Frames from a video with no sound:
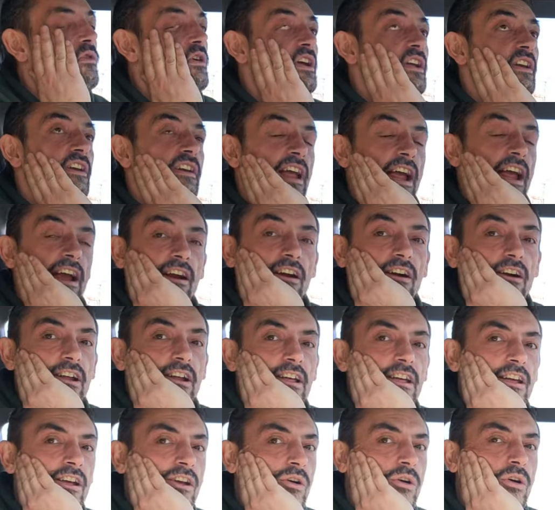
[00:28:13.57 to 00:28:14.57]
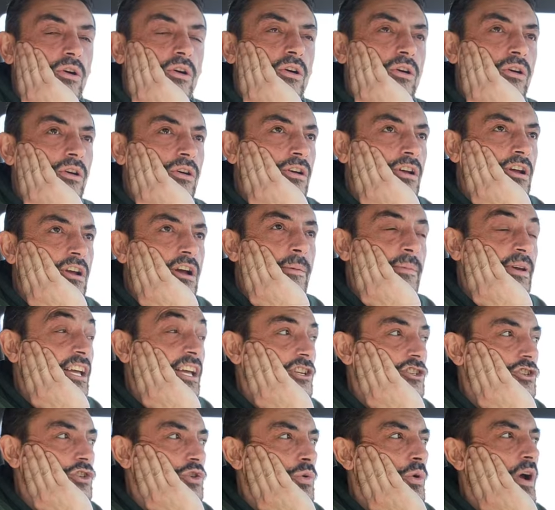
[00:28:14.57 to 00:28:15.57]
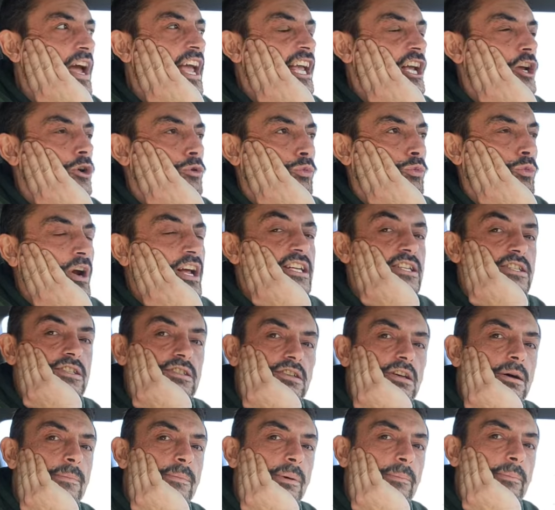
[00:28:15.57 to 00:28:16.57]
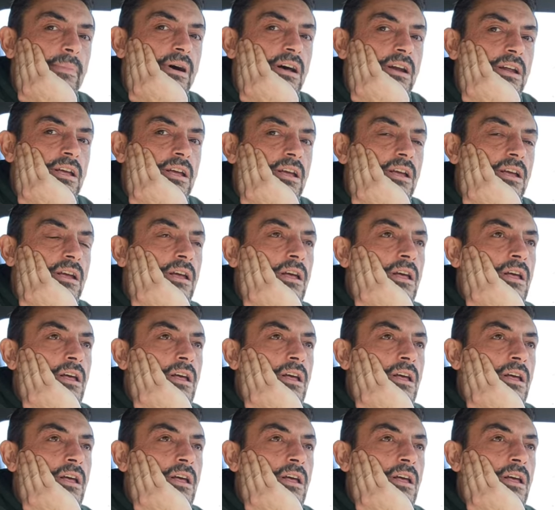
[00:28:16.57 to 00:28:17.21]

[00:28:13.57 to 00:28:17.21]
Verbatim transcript: inheriting or coming into a great sum of money,